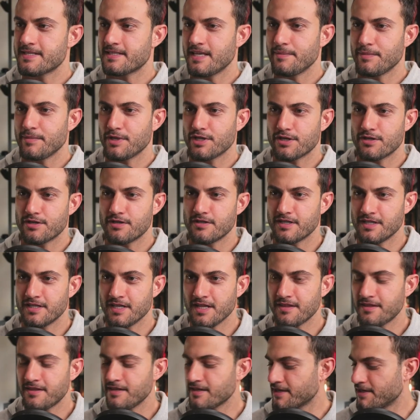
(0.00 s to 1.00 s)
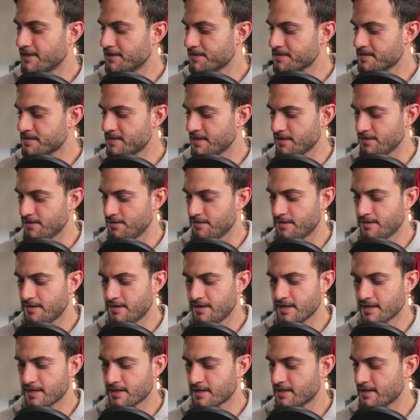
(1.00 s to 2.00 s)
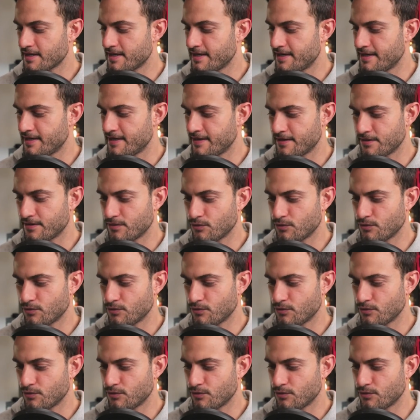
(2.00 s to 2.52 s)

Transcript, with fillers: Let me know anything else that you think uh,